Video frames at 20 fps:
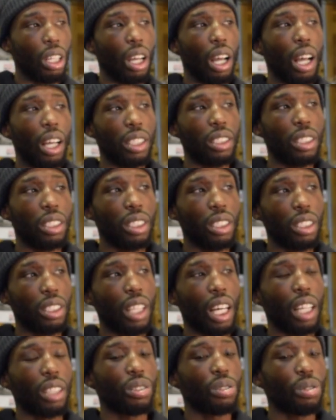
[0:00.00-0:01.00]
And
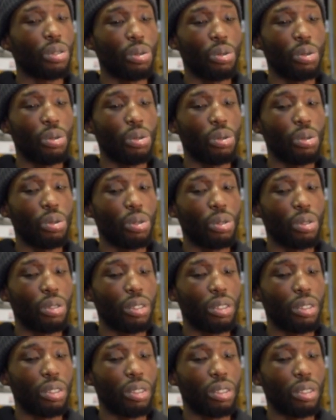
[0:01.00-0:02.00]
that's all
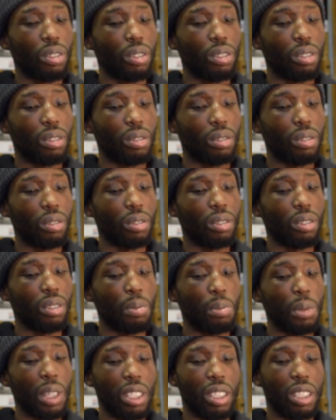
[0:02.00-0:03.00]
the
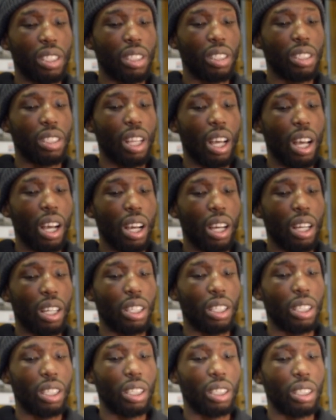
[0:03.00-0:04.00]
message that
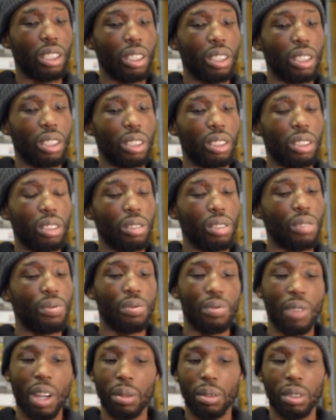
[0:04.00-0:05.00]
to
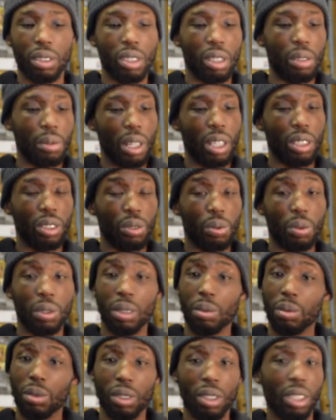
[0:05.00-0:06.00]
even wrap this up, I just want
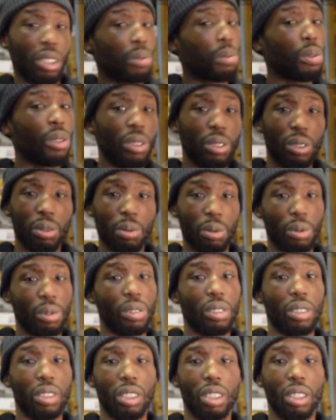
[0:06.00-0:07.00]
them to know it's possible.
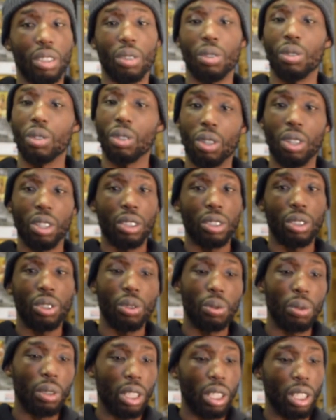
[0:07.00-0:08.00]
You know, go and
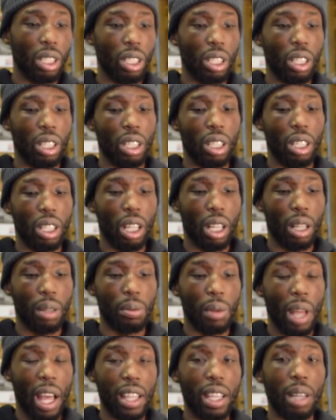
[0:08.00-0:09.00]
do it.
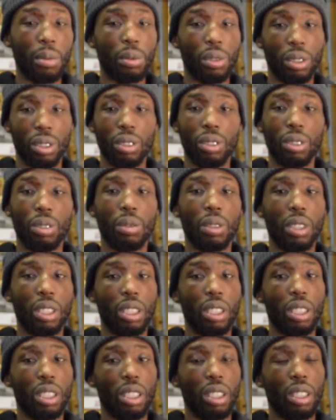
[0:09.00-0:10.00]
I am going to do it.
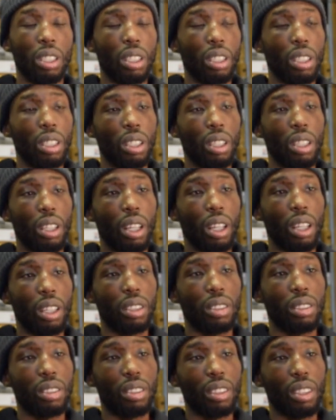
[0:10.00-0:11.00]

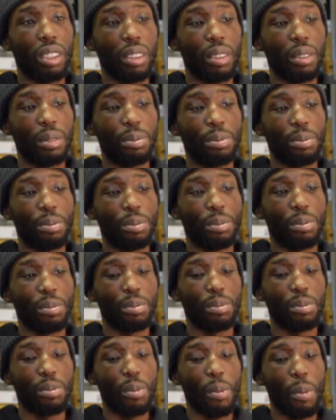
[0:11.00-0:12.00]

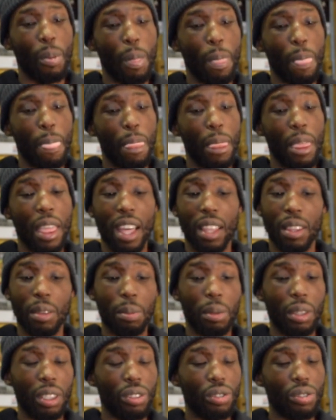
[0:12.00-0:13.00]
And yeah, the
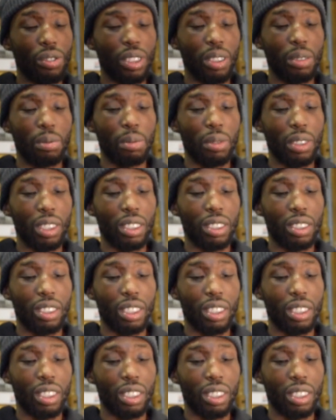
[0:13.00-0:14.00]
big dream is
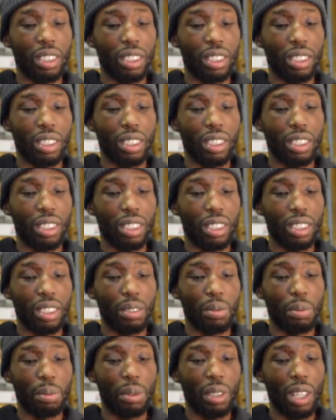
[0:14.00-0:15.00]
to just
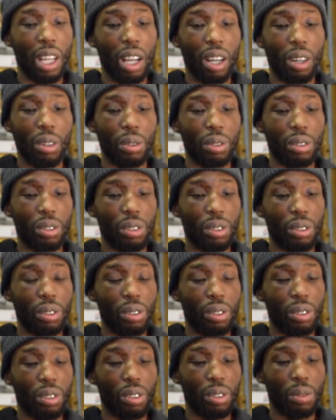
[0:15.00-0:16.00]
be at O2,
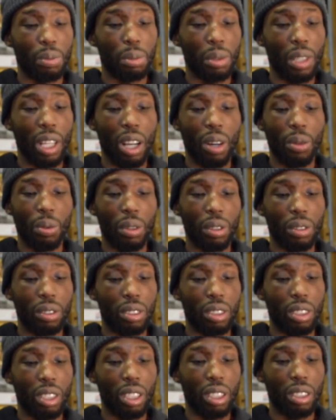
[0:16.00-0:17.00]
be at a world
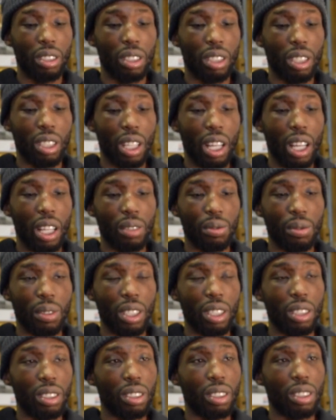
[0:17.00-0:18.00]
stage and get the hand
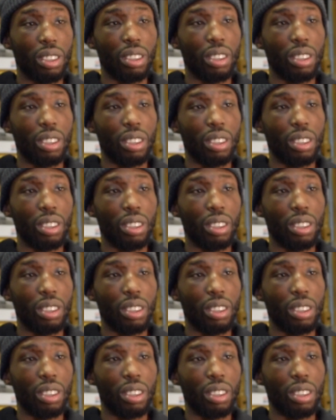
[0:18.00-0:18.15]
raised.